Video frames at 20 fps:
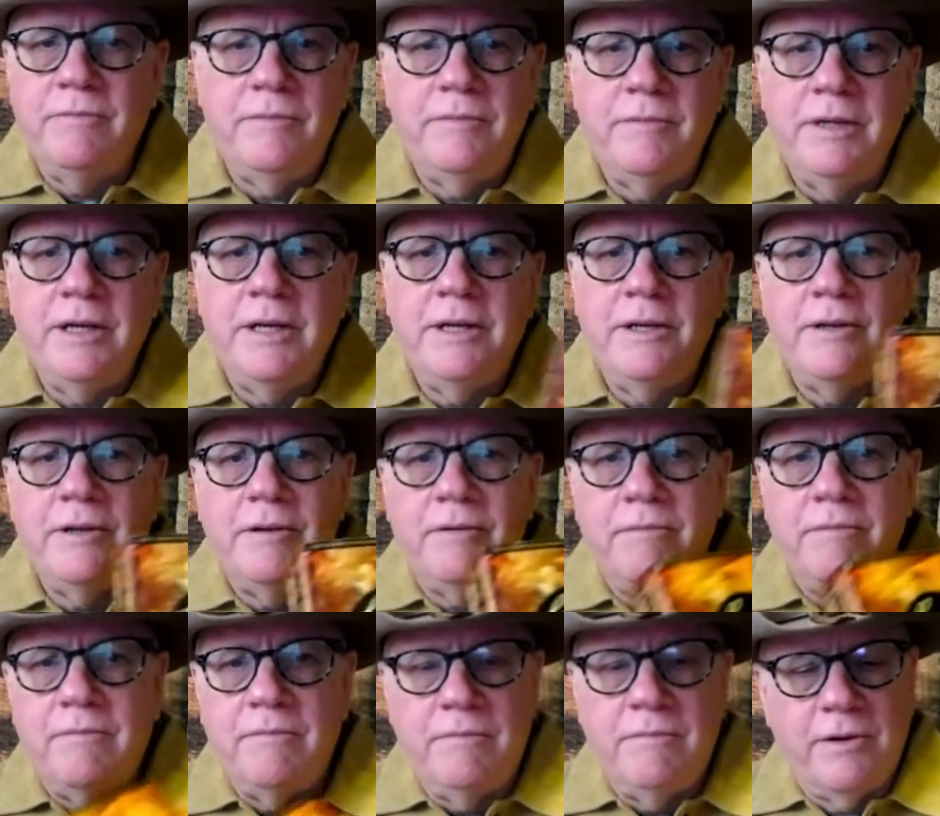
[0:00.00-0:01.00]

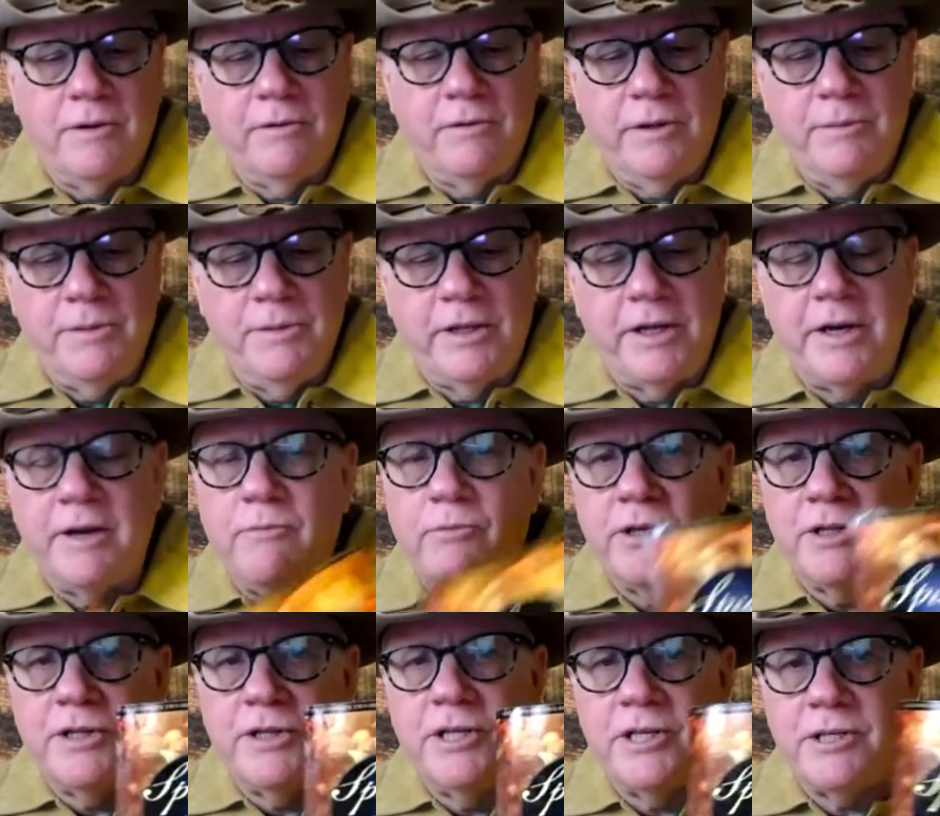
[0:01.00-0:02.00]
in the early millennium
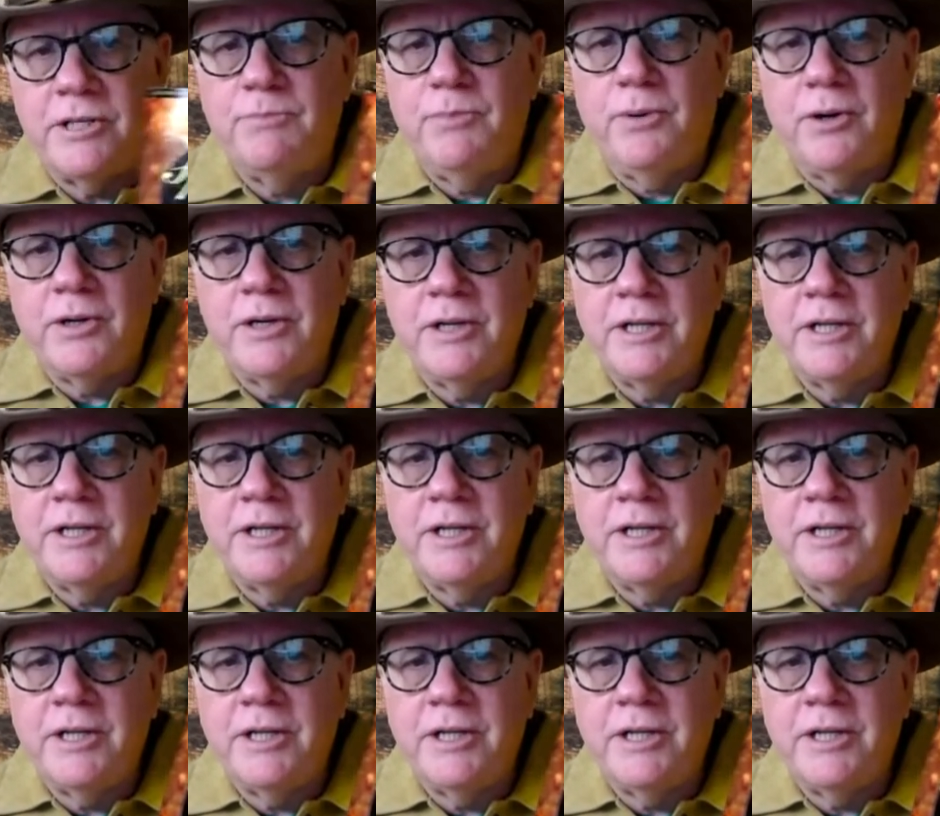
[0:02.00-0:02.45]
with this book,